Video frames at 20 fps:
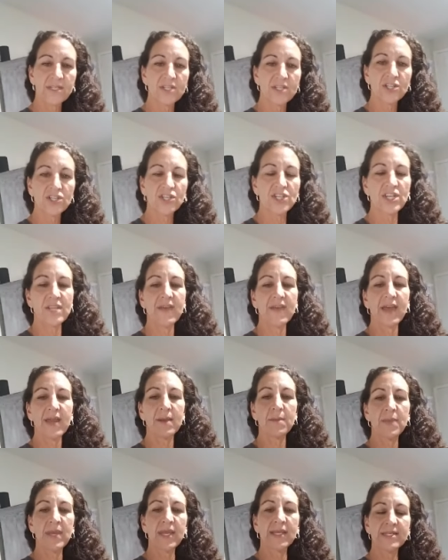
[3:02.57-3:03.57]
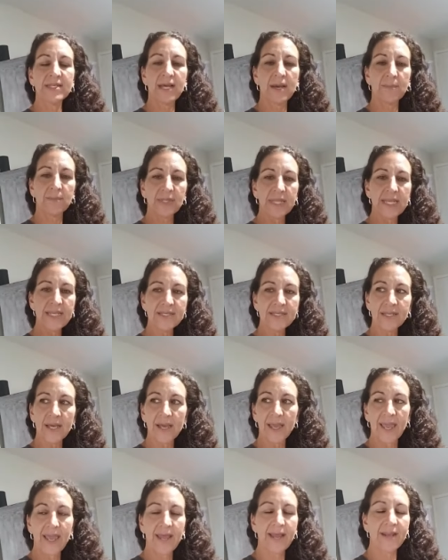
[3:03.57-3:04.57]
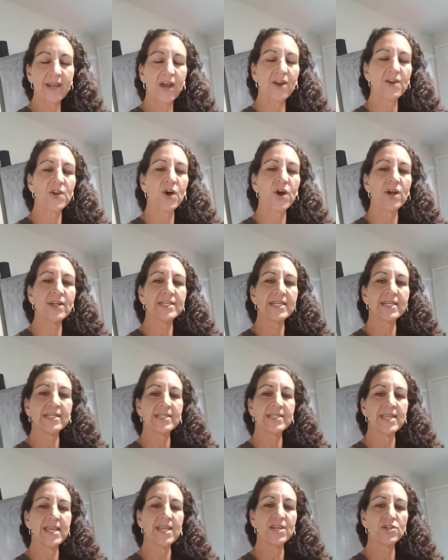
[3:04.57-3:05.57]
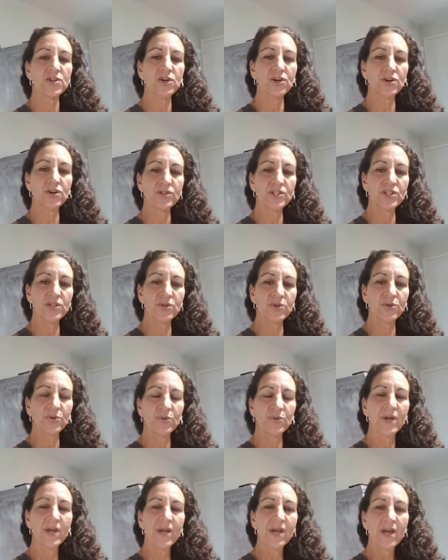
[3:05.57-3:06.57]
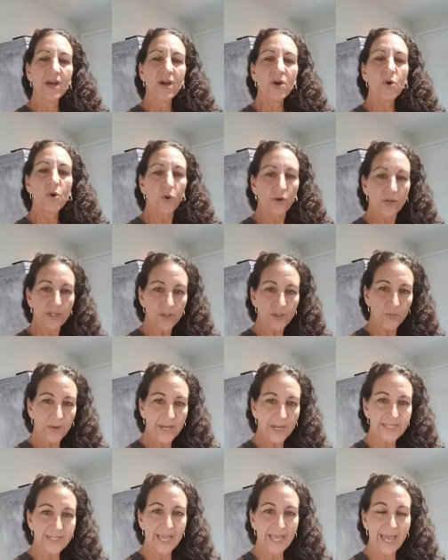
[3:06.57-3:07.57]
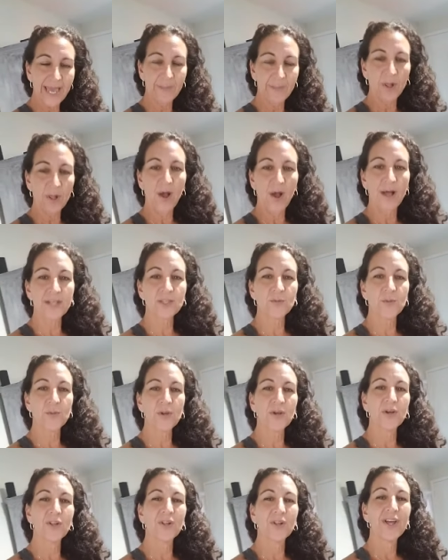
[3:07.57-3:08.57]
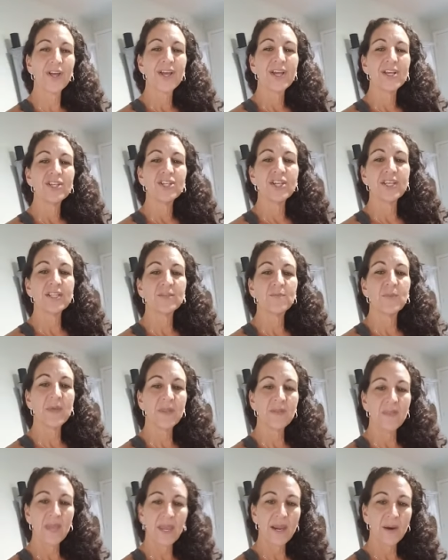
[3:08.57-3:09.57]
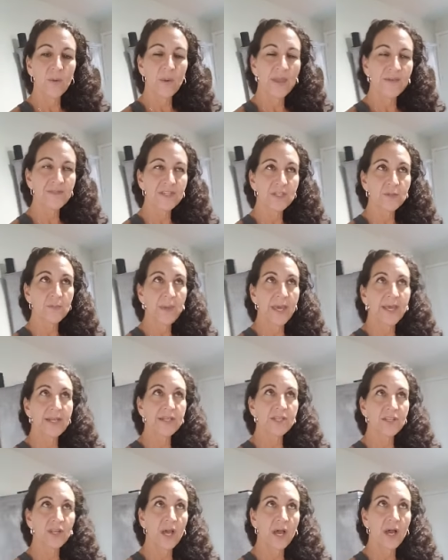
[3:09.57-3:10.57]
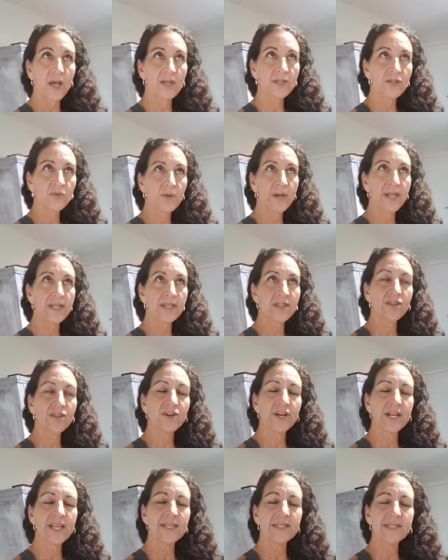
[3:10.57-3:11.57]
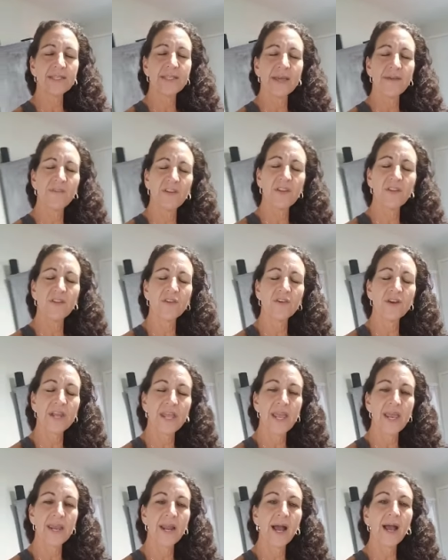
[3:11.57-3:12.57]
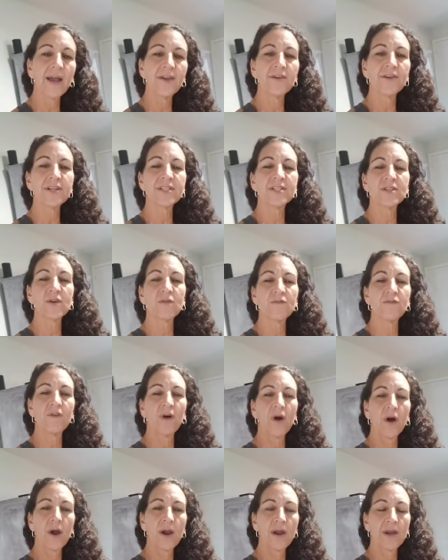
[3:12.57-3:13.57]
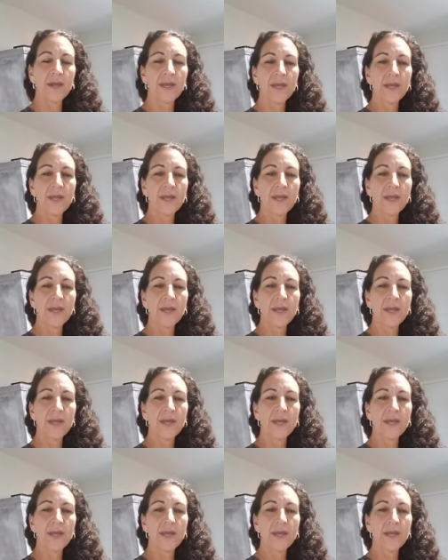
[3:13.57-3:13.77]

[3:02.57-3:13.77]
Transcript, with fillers: She then picked up Lisa and our dog Dixie and took her to Coral Springs Animal Hospital. She has been there. We have spent uh, 20, 30, 7, 3,800 so far.